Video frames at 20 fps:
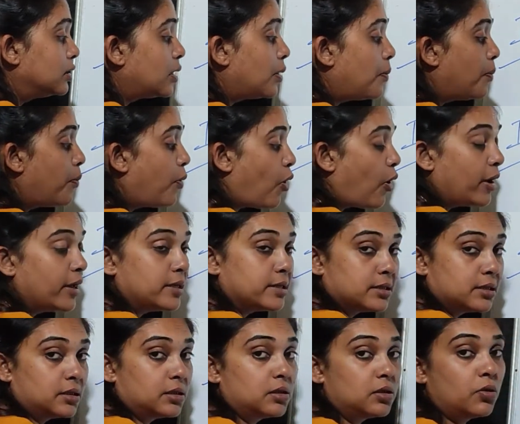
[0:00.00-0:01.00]
The
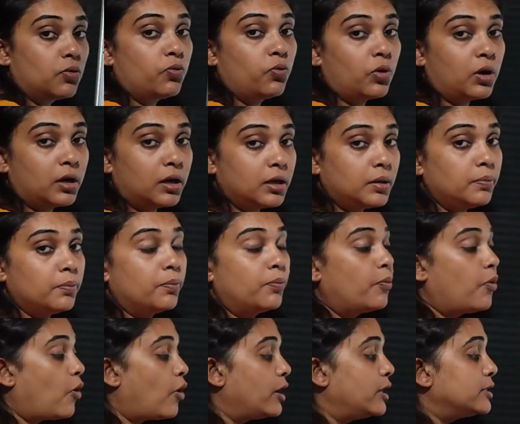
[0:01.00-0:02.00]
boys. The word
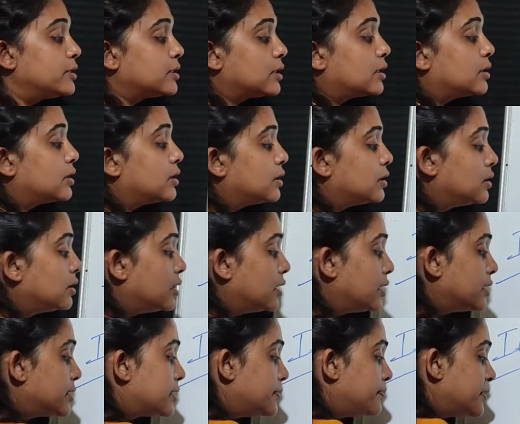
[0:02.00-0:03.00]
boys
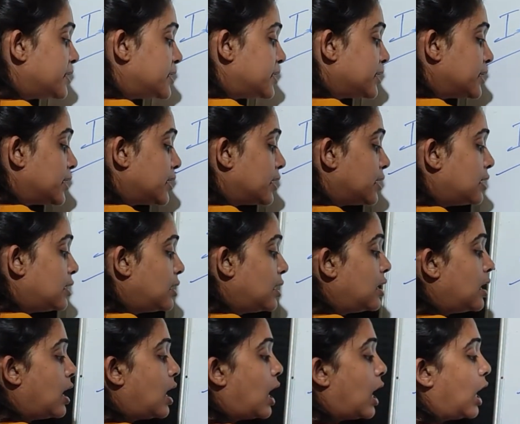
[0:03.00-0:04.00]
is repeating here.
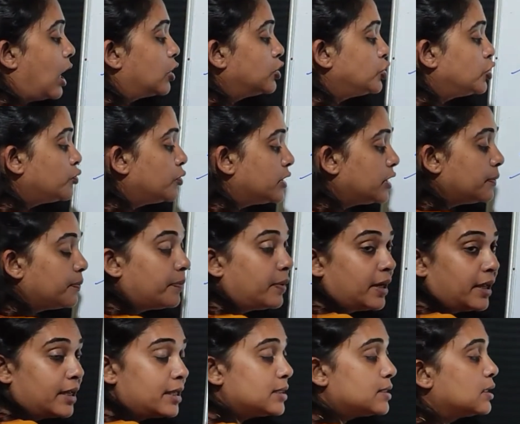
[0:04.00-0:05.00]
How do we
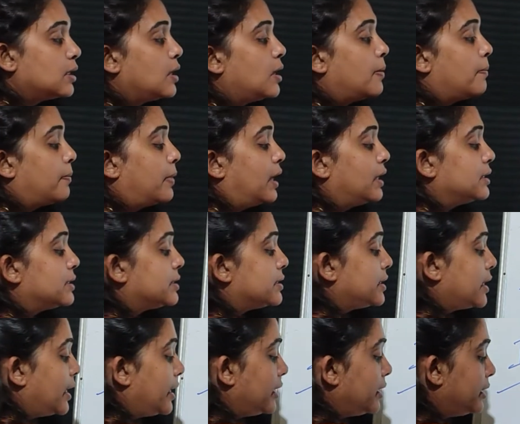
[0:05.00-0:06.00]
replace? By
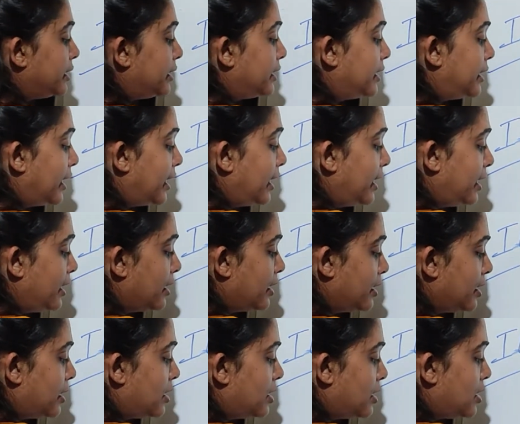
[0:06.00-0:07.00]
saying they.
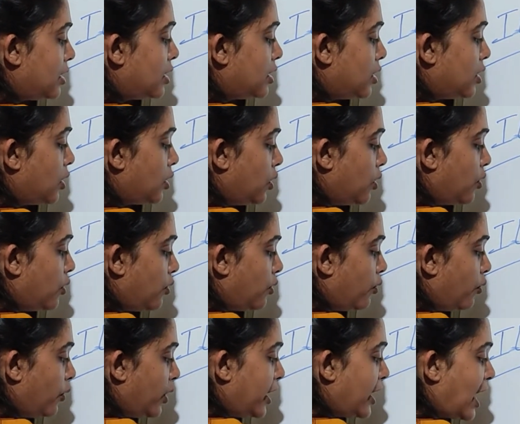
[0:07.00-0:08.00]

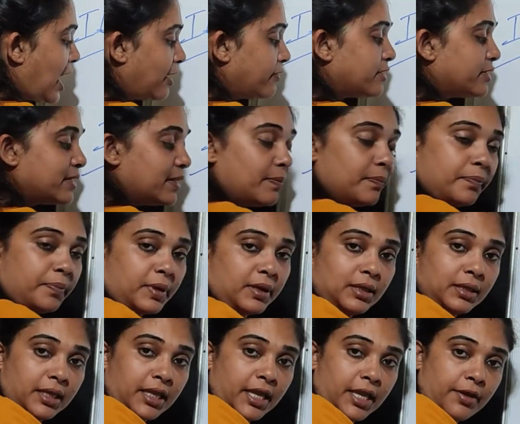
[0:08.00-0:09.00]
we have
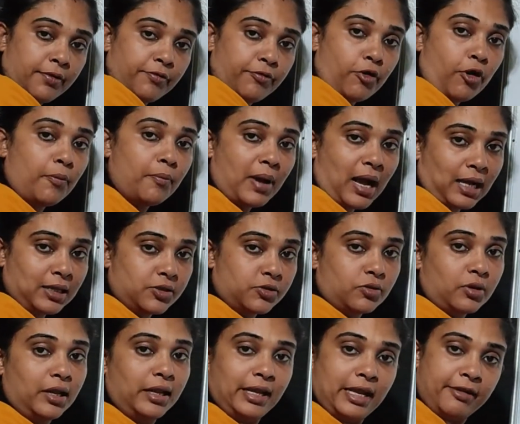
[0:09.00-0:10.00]
simple they for
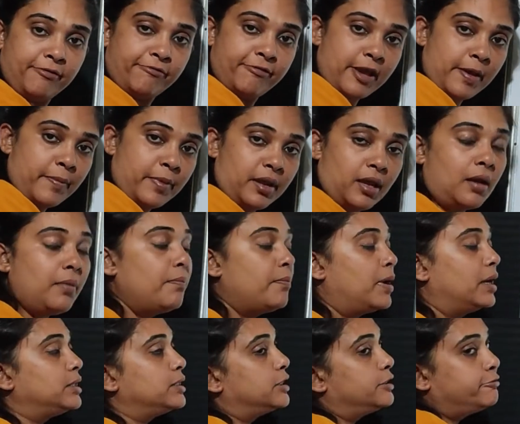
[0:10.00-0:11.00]
masculine and feminine,
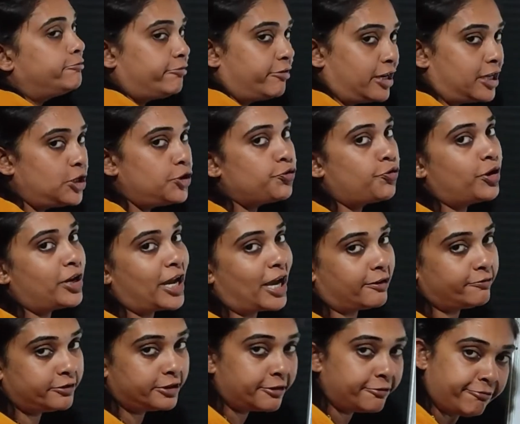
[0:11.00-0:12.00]
but in French we
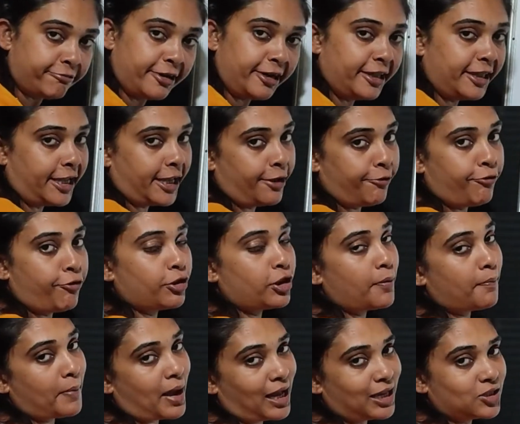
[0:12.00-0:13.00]
have different they for
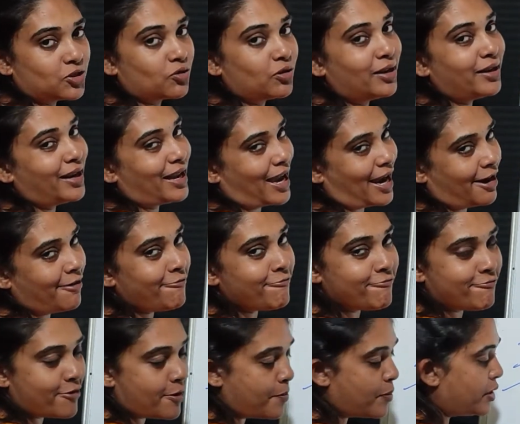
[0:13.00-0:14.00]
the masculine and
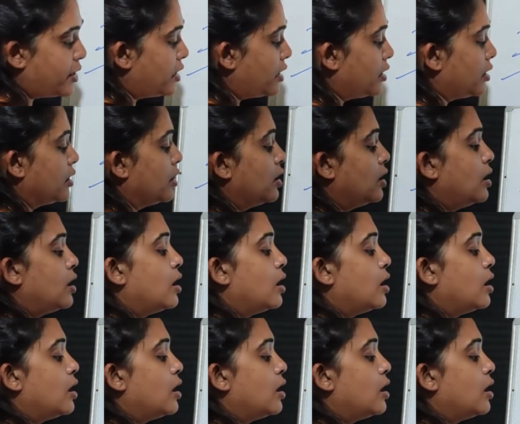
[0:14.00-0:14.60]
feminine.